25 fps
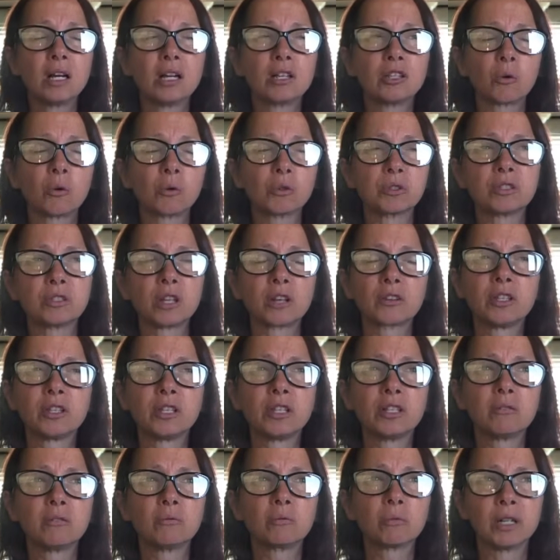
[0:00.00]
There was
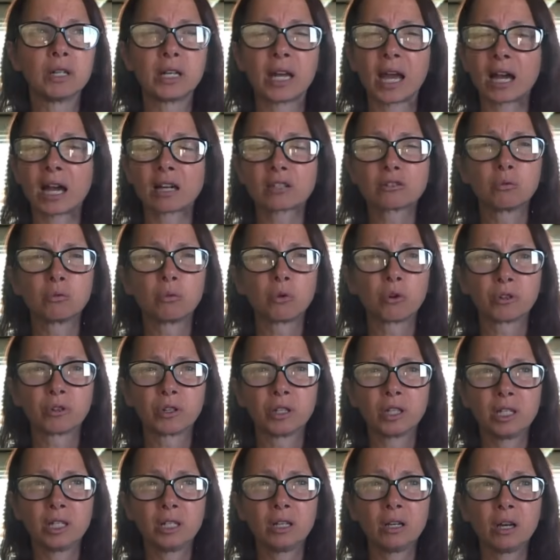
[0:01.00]
nothing react
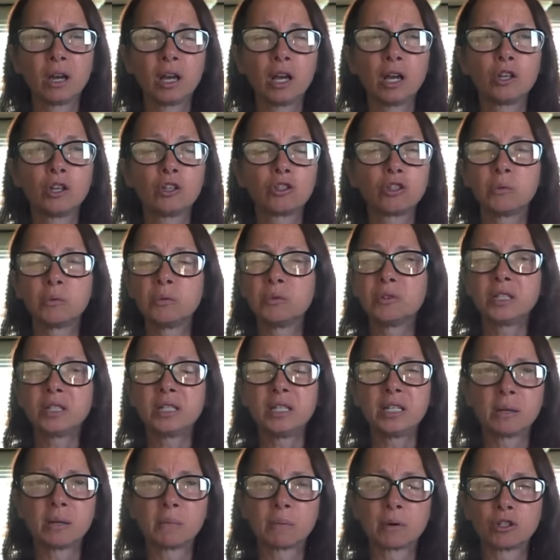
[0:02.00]
worthy. She was
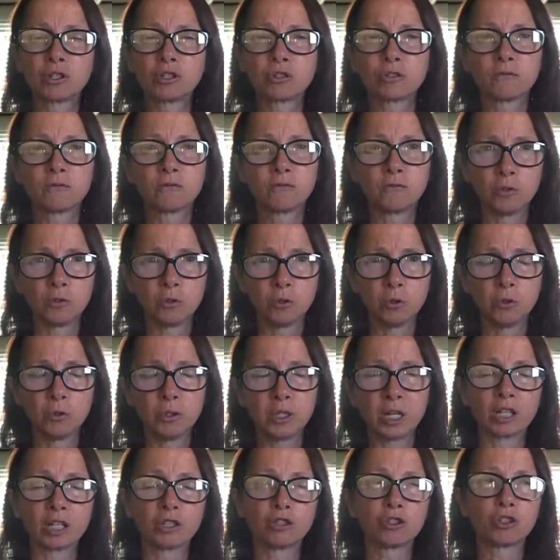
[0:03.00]
eating a bunch of
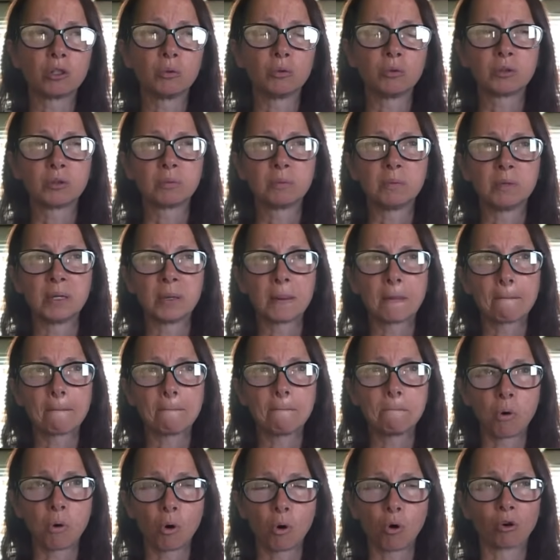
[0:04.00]
food and she was being
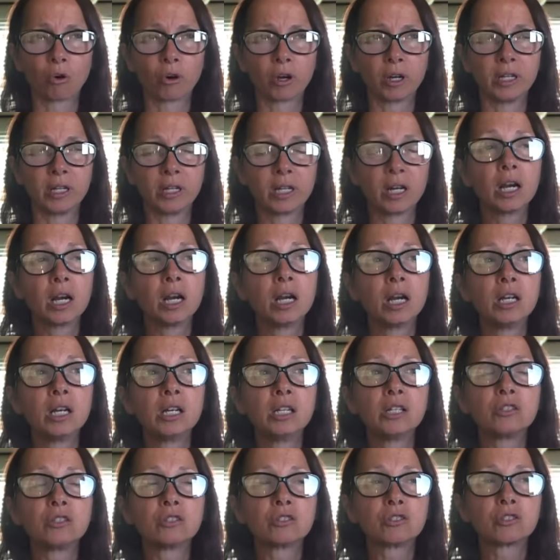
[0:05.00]
boring.
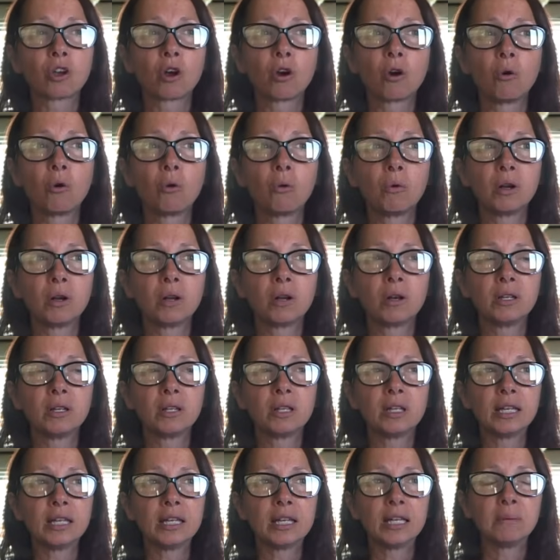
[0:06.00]
So,
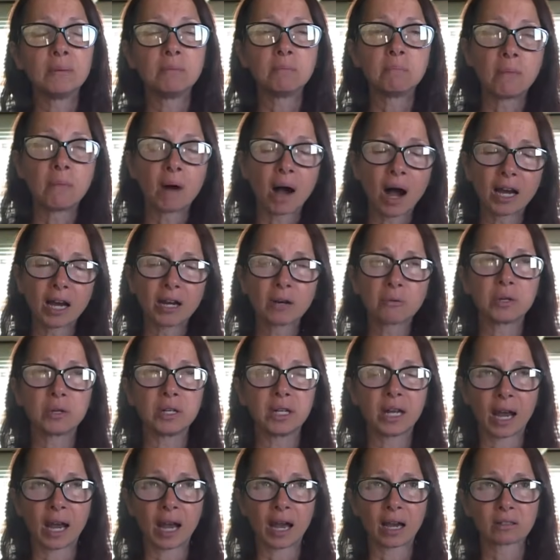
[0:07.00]
in my
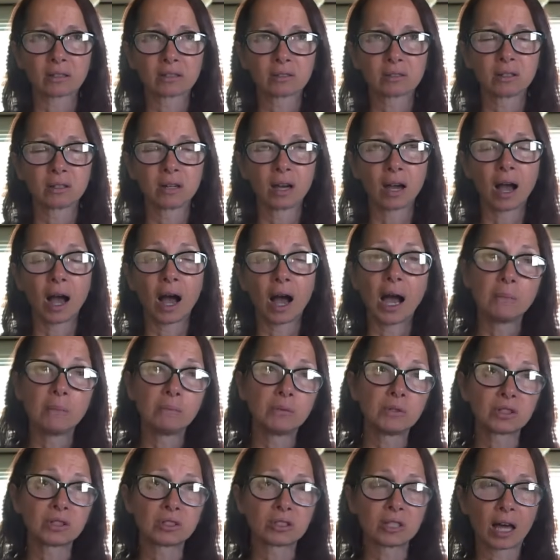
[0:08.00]
react, I'm
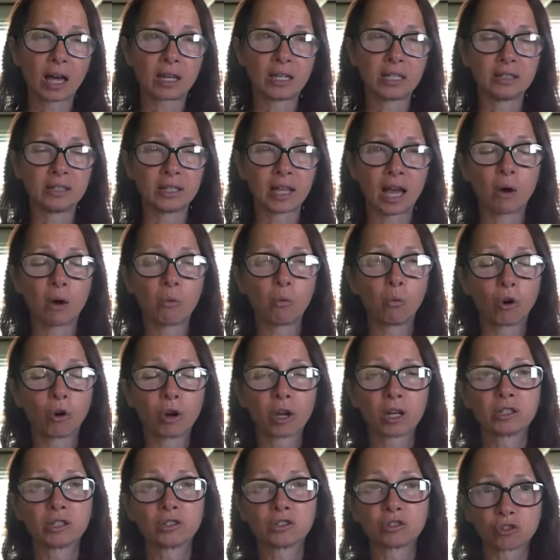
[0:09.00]
deciding that we're
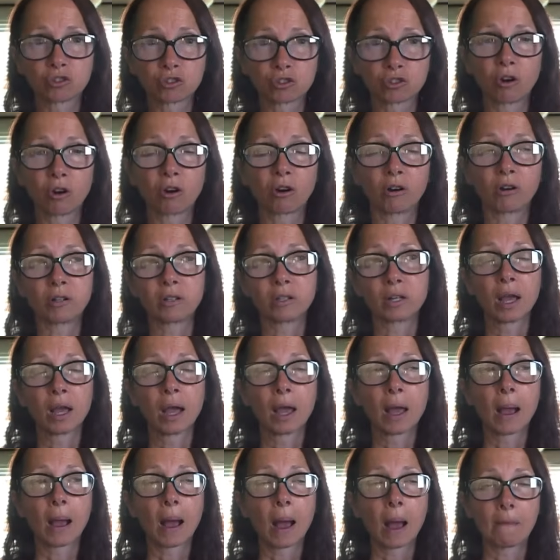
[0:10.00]
going to start
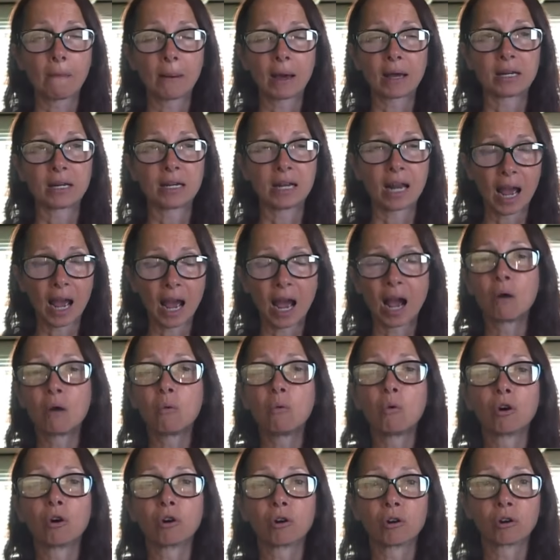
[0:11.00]
about an
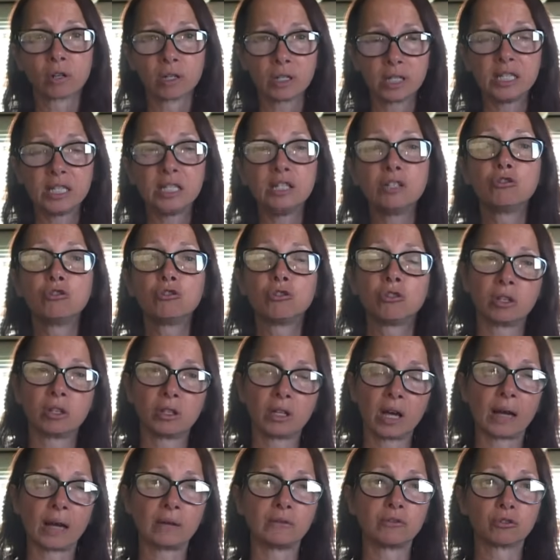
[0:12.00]
hour into the
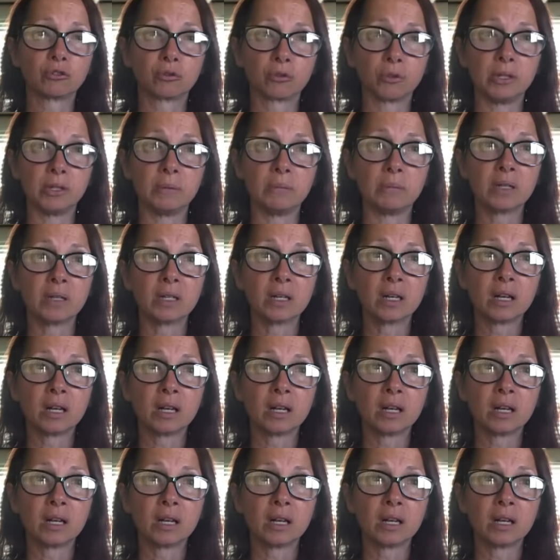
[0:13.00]
live stream.